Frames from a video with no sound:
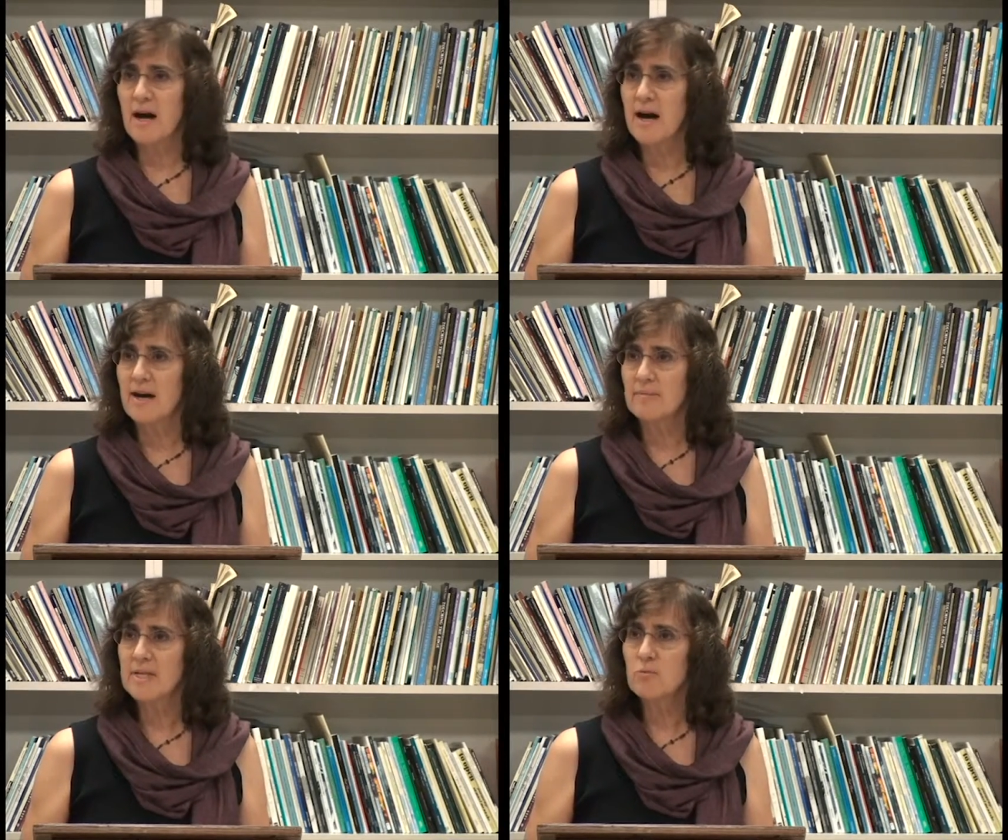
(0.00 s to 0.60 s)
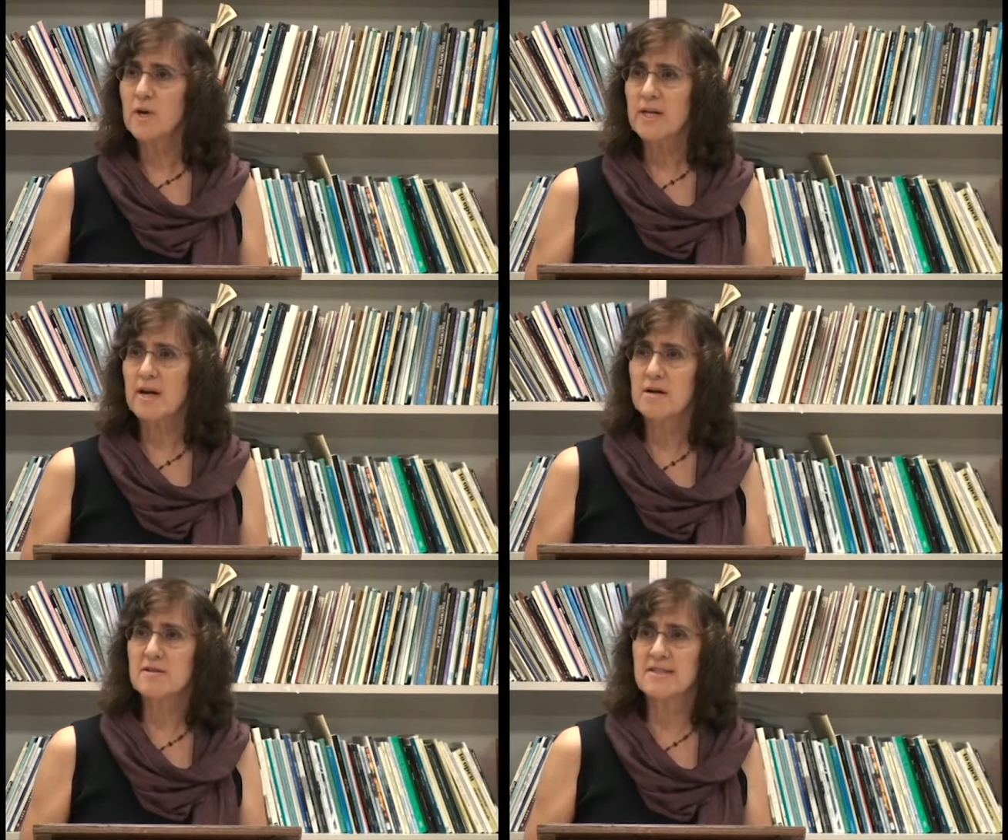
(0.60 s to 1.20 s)
common
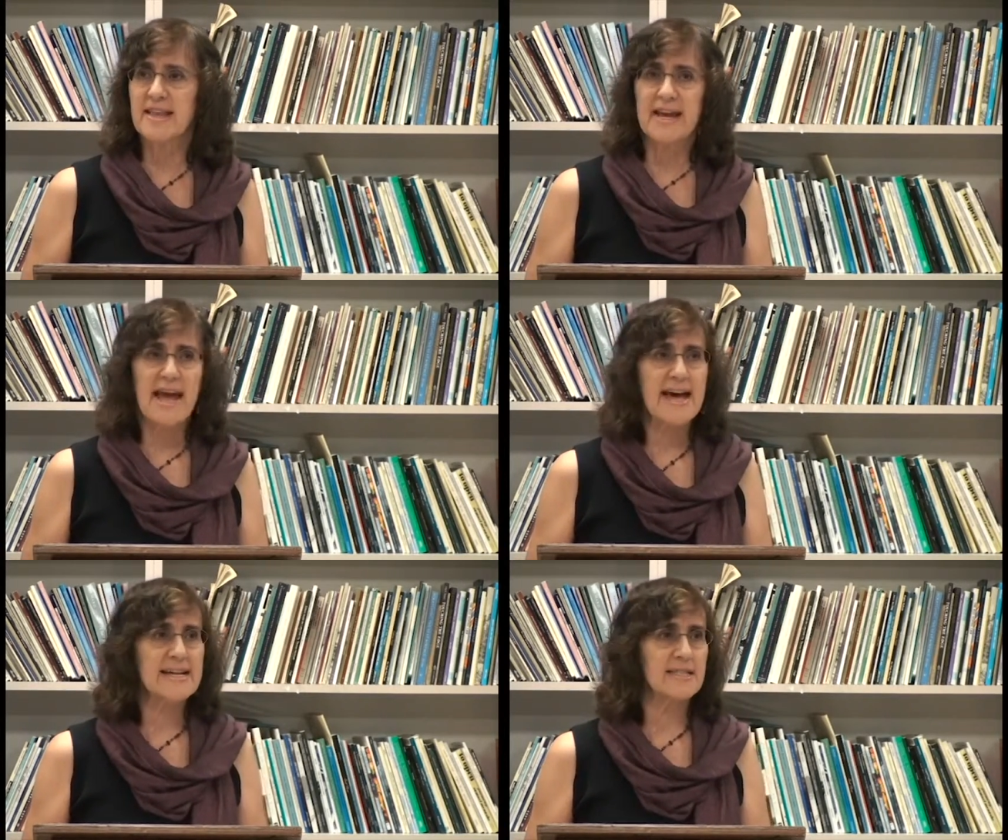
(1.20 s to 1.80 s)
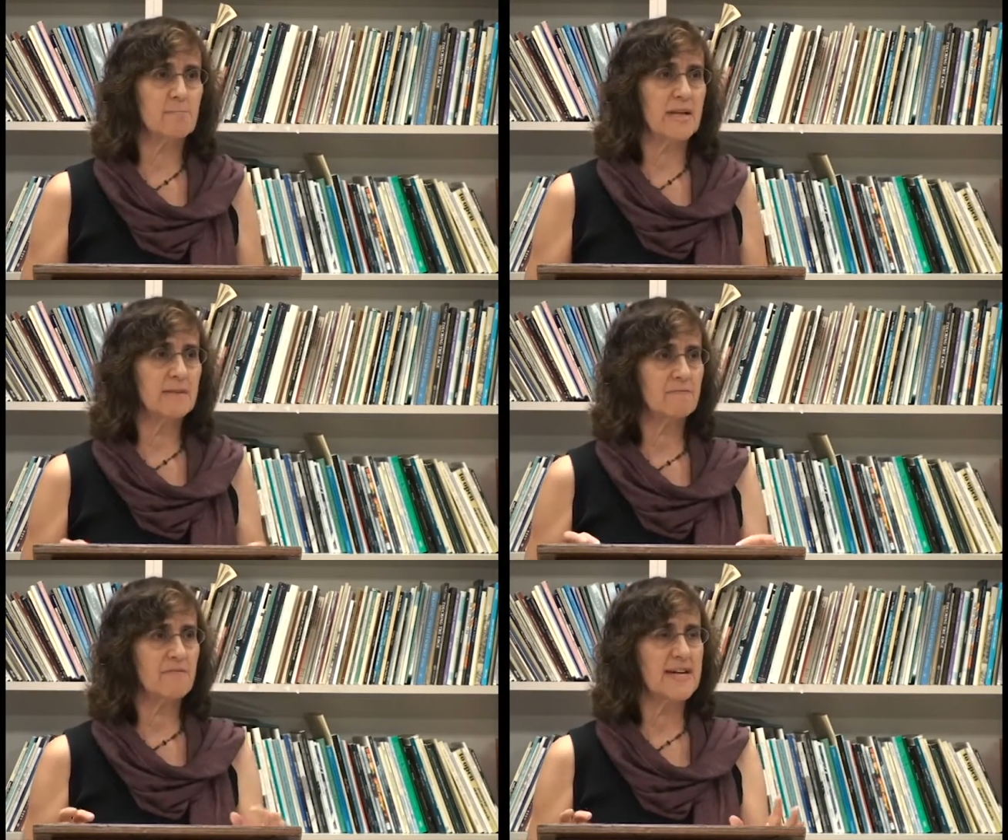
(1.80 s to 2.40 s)
willows that has been
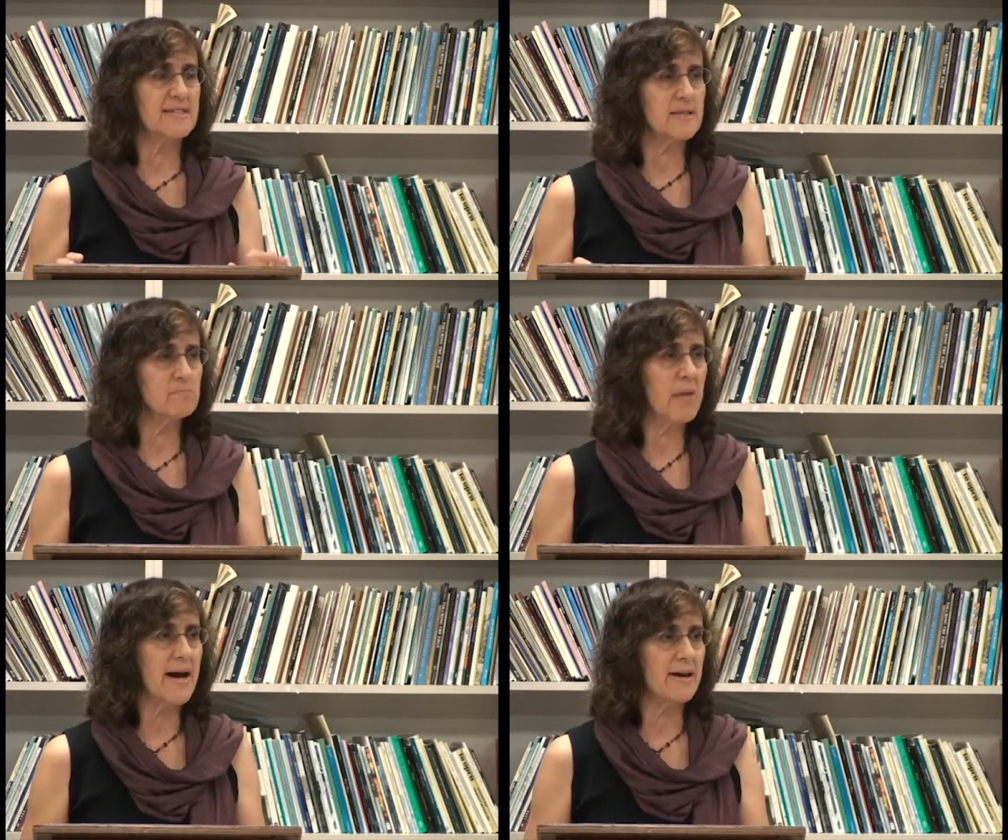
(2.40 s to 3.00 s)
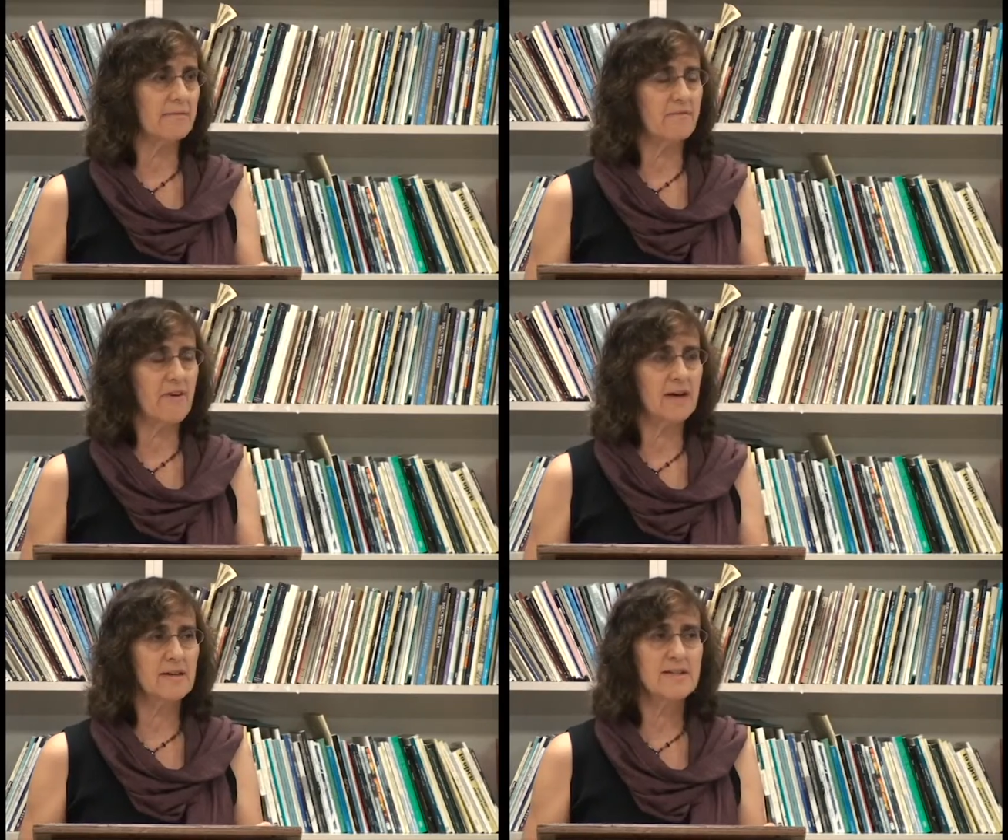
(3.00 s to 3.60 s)
infested by a
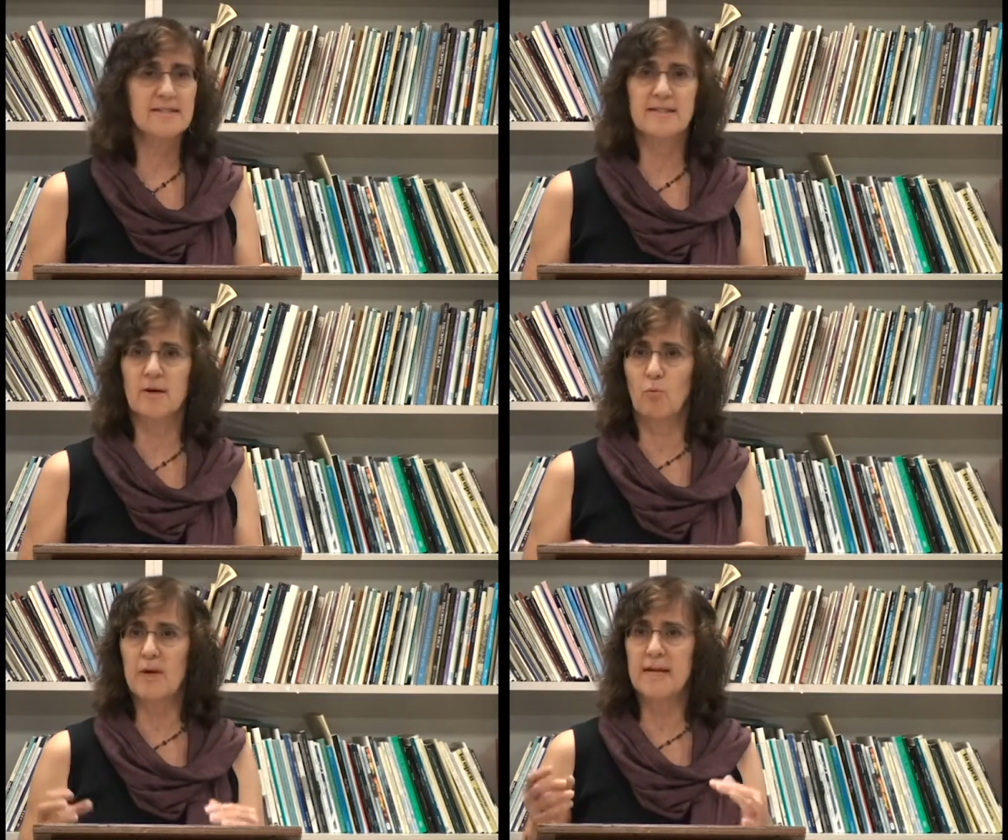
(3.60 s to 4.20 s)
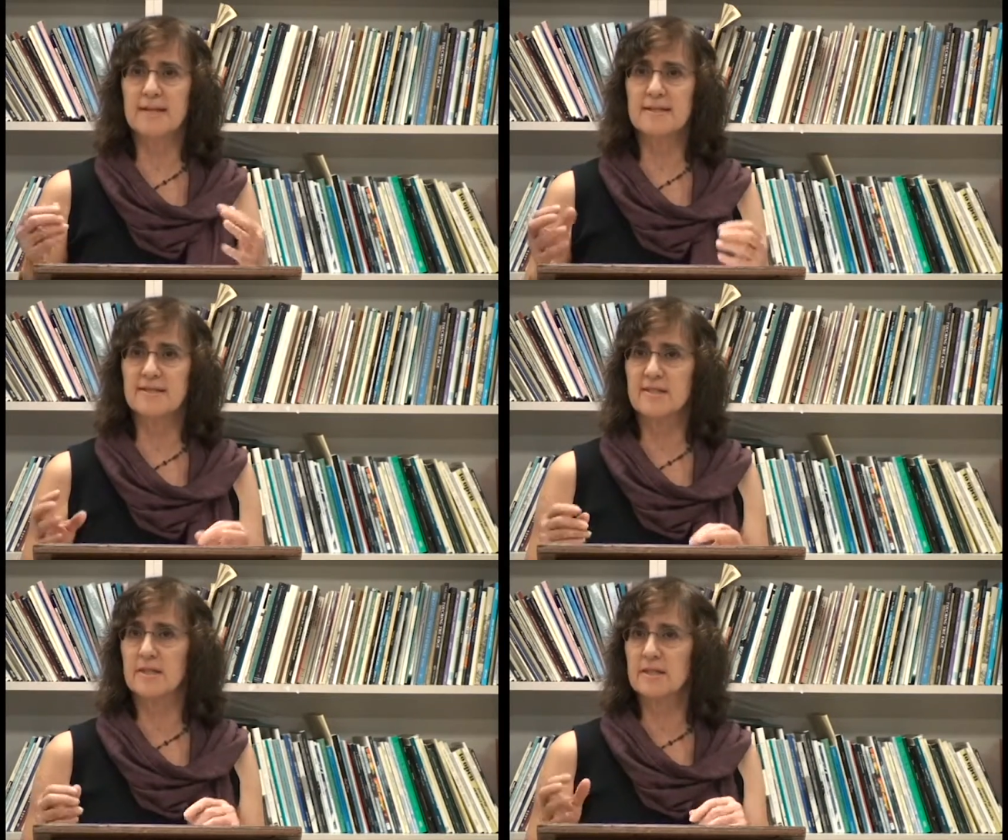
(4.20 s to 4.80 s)
fungus that weakens
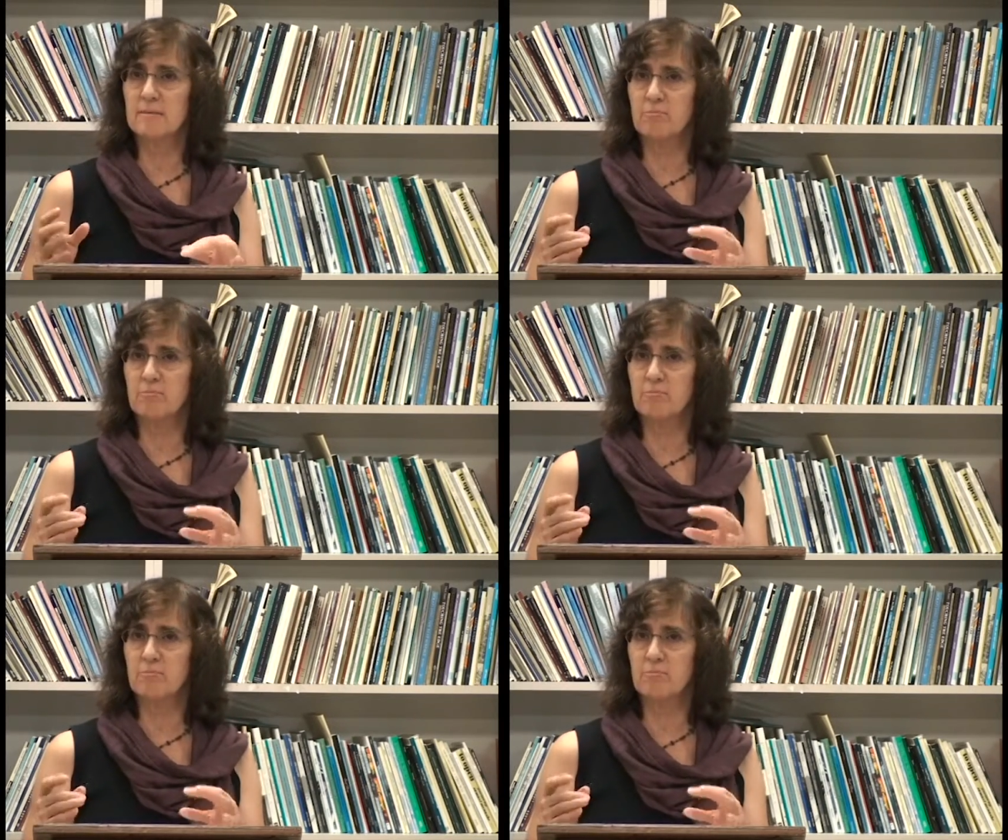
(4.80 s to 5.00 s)
the